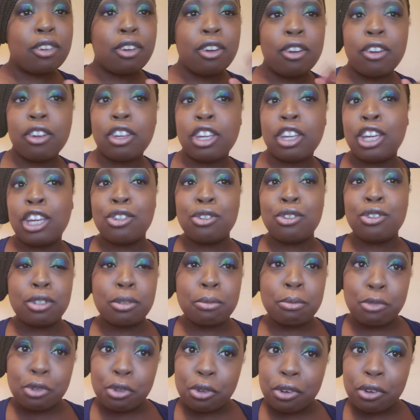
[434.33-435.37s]
get you
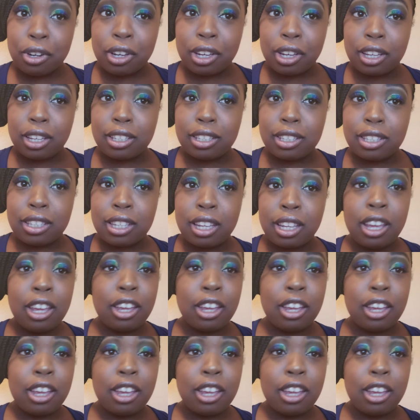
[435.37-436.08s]
some drinks,